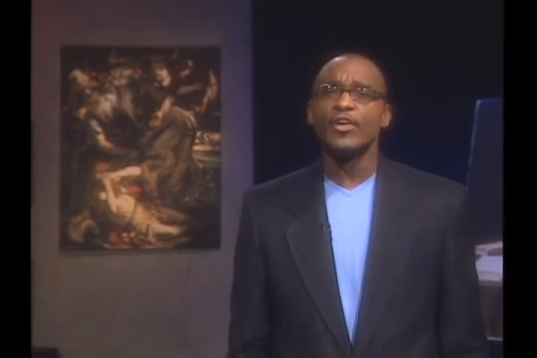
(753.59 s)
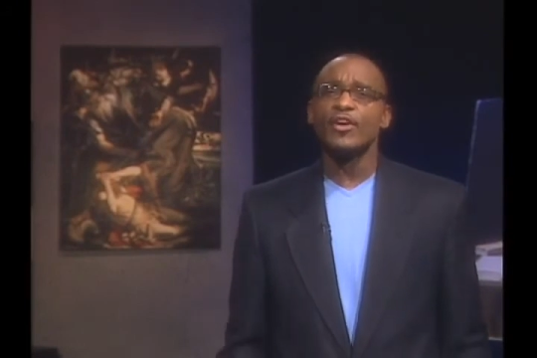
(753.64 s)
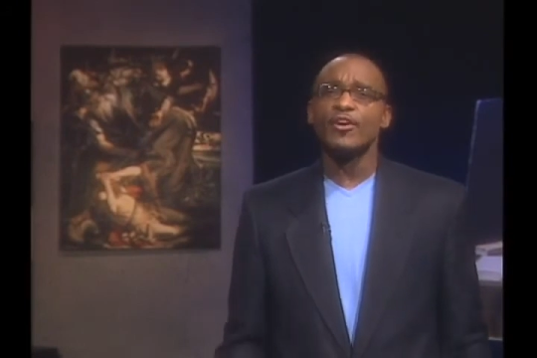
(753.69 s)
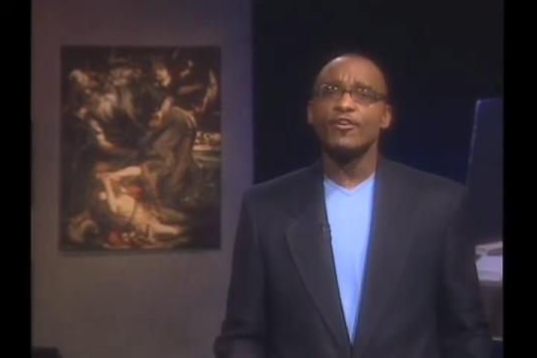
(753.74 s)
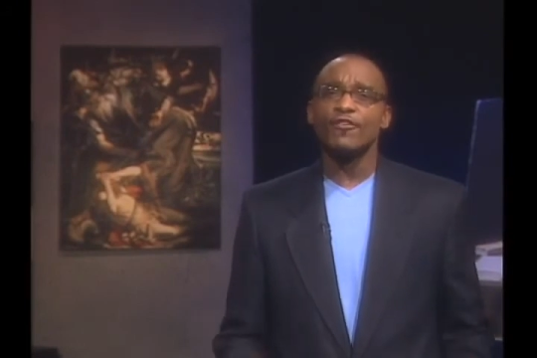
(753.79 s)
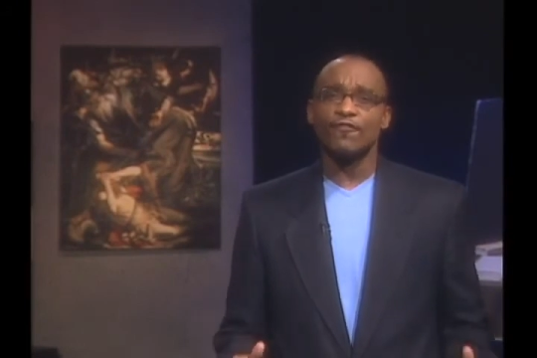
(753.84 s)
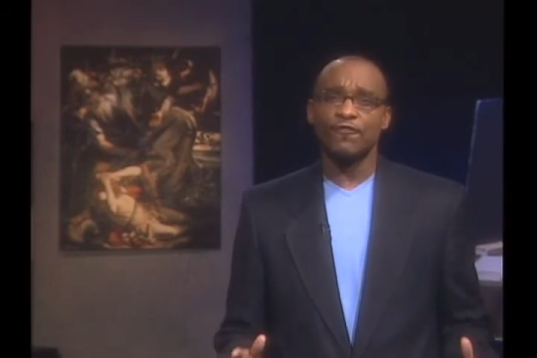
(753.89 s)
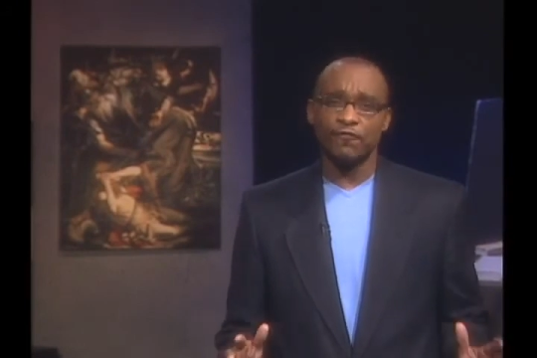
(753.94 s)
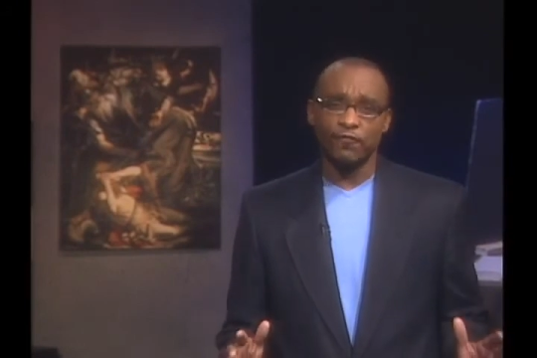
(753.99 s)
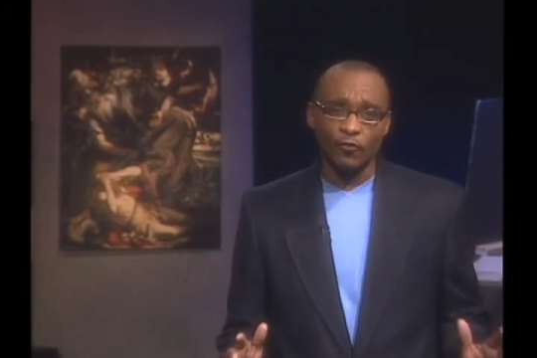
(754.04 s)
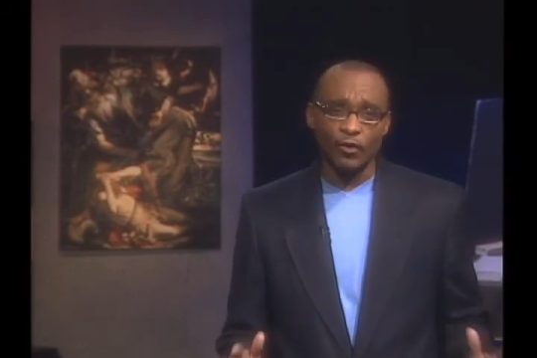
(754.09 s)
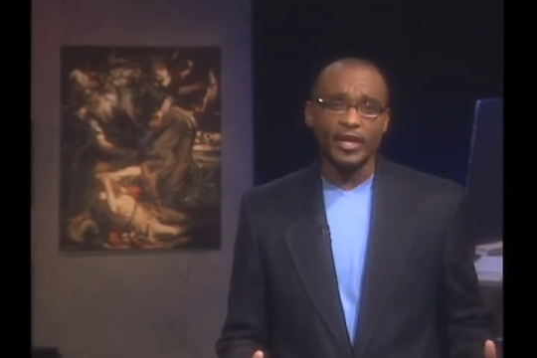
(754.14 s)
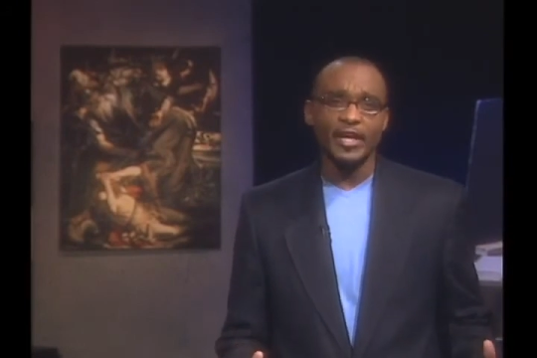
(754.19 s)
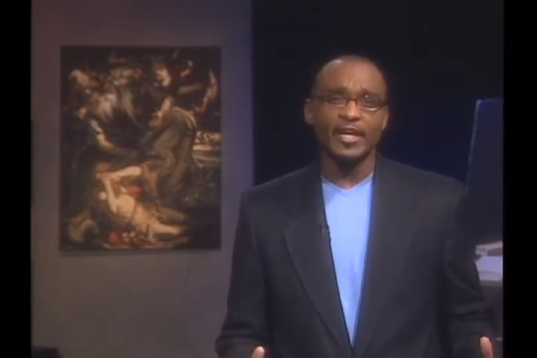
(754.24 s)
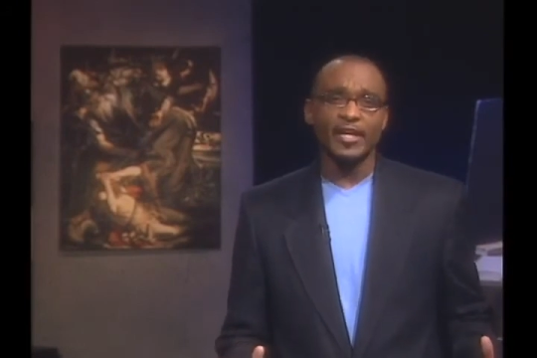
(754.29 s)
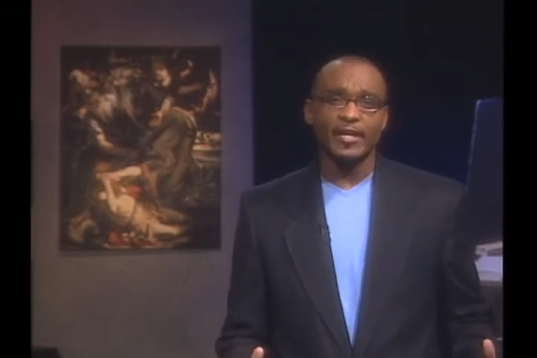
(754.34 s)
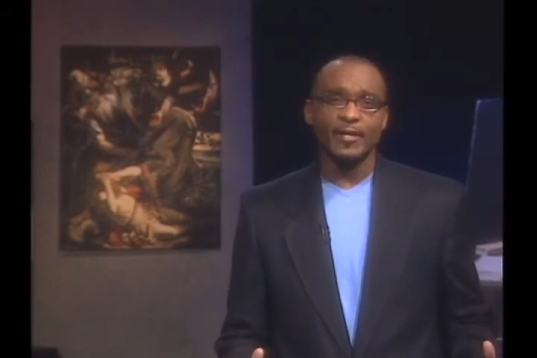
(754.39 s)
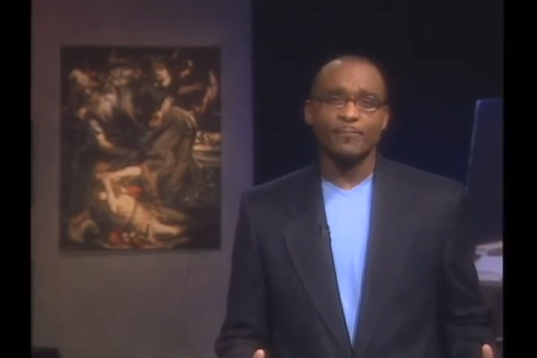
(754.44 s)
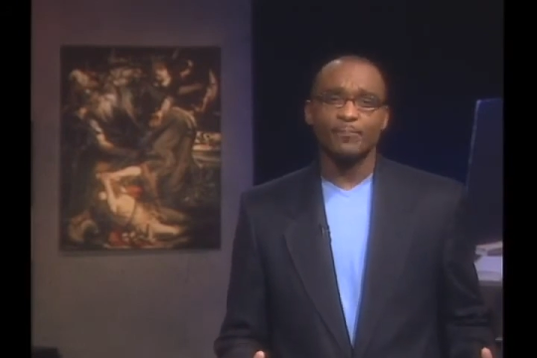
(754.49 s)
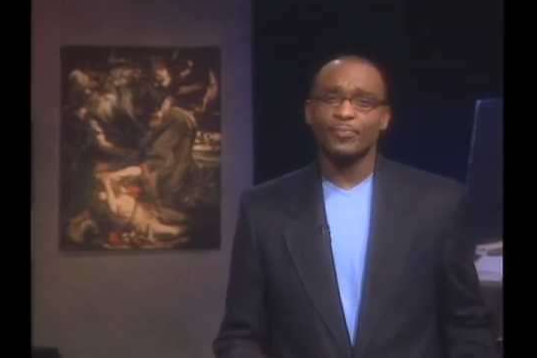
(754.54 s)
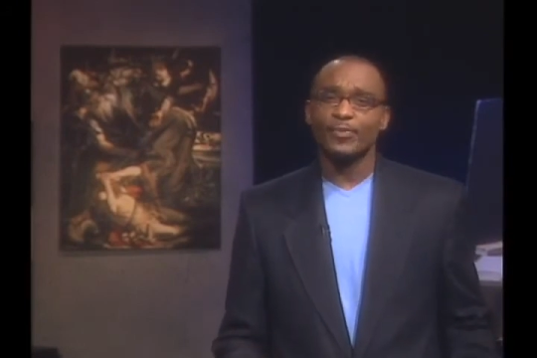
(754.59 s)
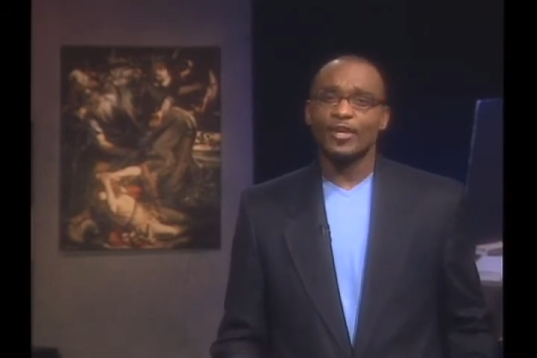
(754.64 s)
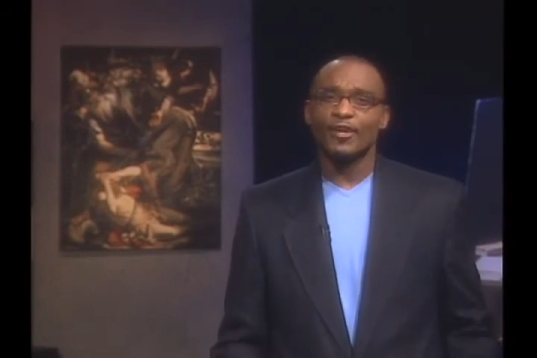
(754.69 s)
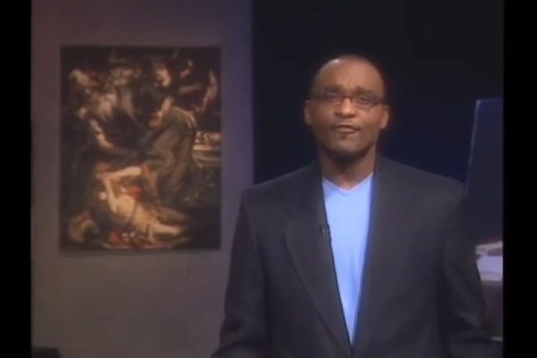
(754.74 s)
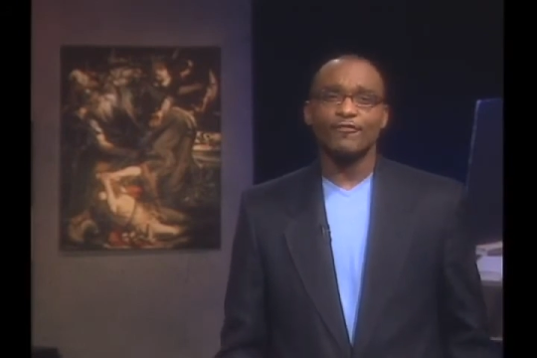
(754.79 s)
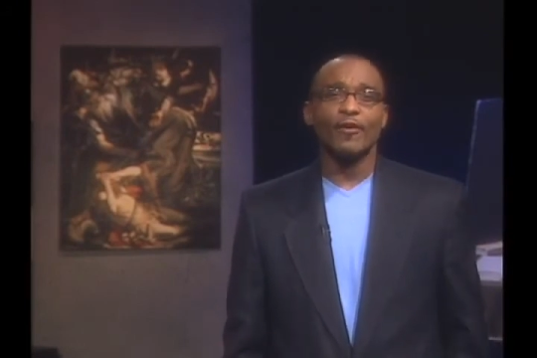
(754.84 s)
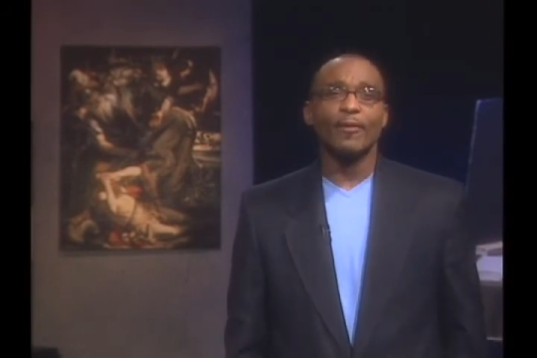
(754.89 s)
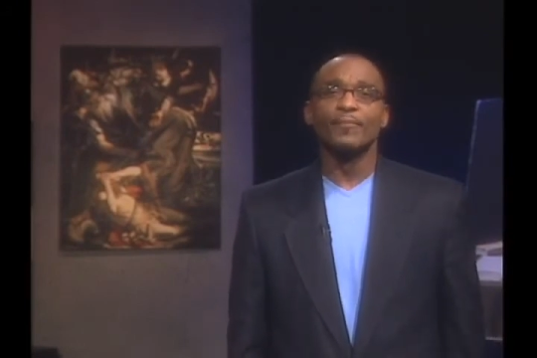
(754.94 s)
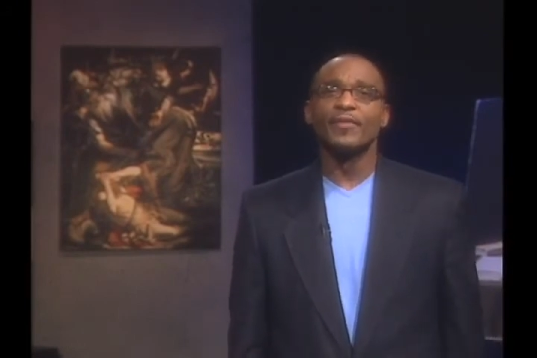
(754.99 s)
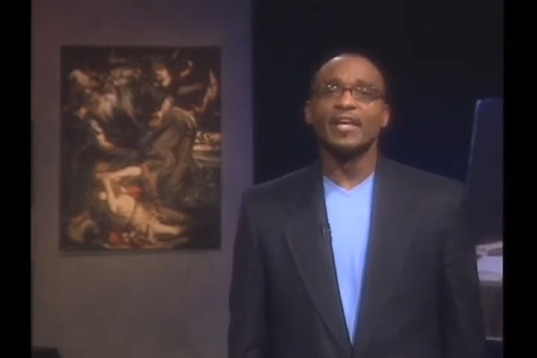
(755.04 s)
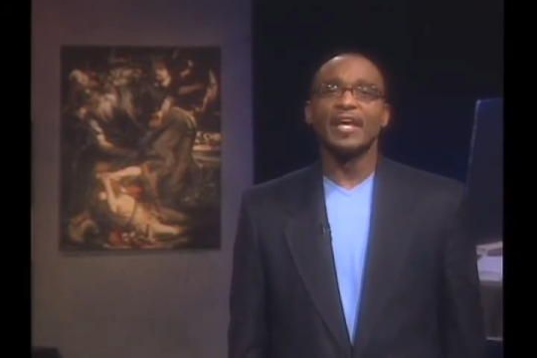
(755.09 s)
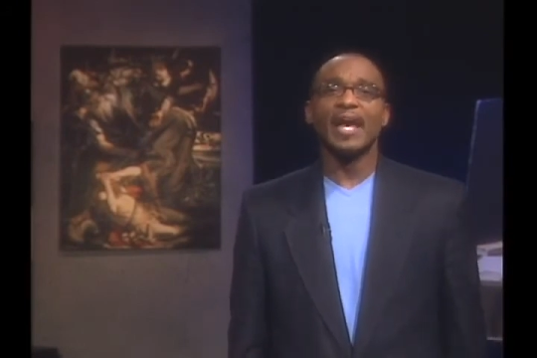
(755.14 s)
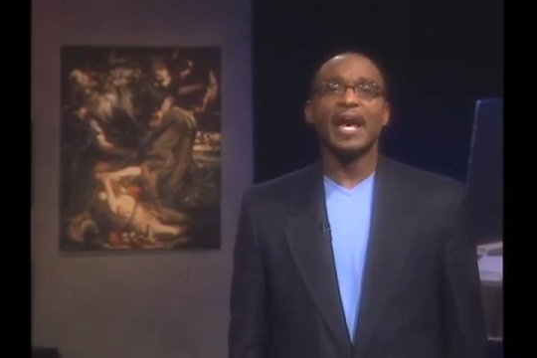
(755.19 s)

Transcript: free from the